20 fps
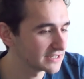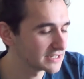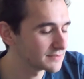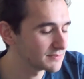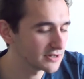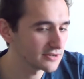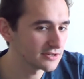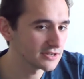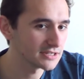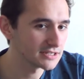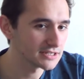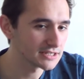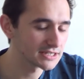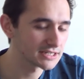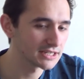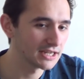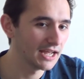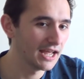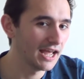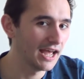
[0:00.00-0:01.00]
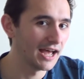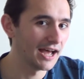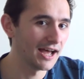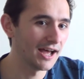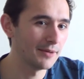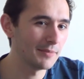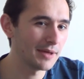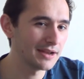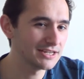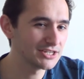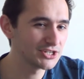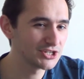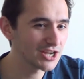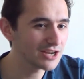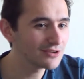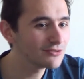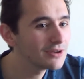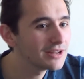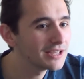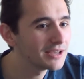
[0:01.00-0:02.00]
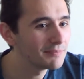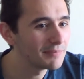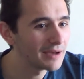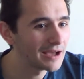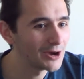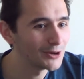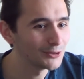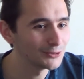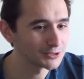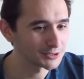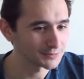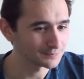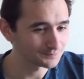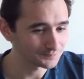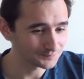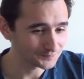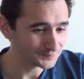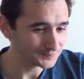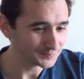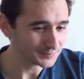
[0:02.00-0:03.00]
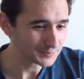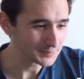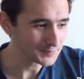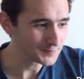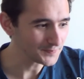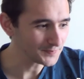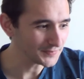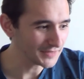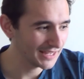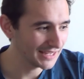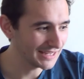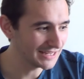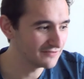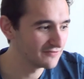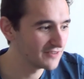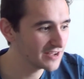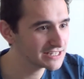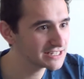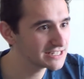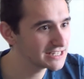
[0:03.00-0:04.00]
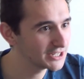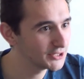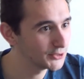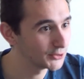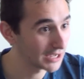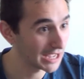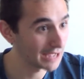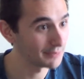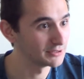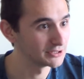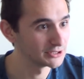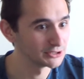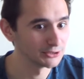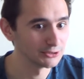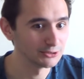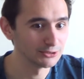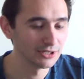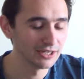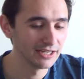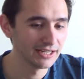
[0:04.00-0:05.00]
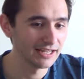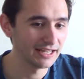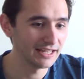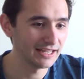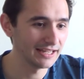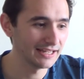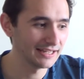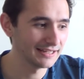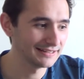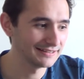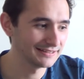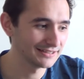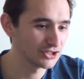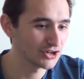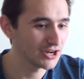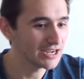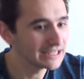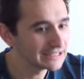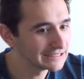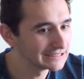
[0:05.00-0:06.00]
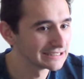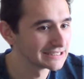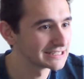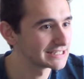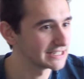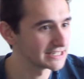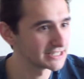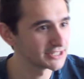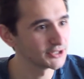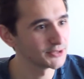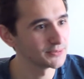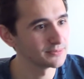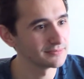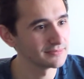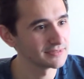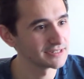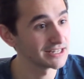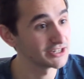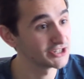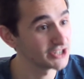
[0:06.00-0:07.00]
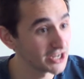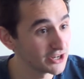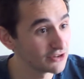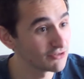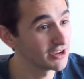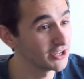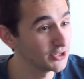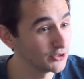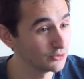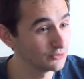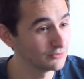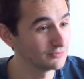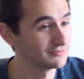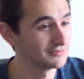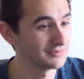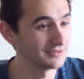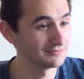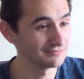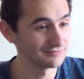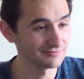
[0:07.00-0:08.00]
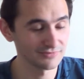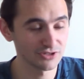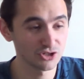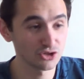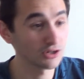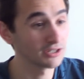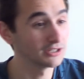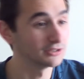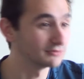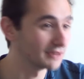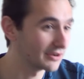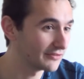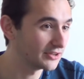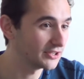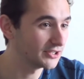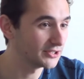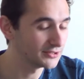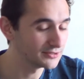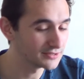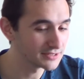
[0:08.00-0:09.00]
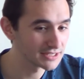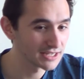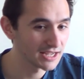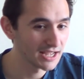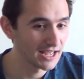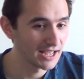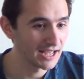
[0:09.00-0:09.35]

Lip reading: experience. And it's generally about investing your capital in creating little systems that generate you trickle revenues.